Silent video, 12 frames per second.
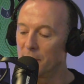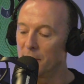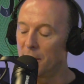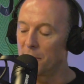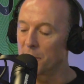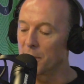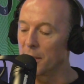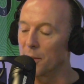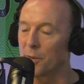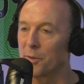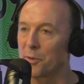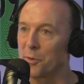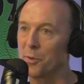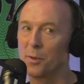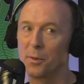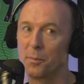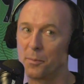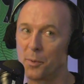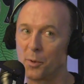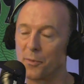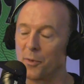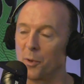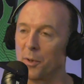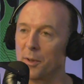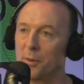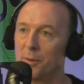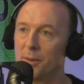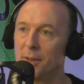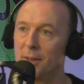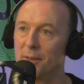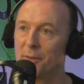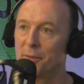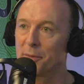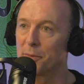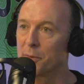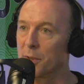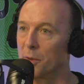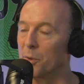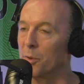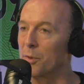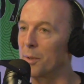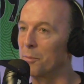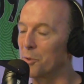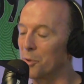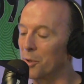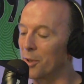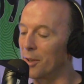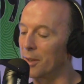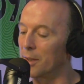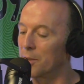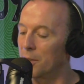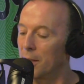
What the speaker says: obviously looking through the portfolio of who's come through the college.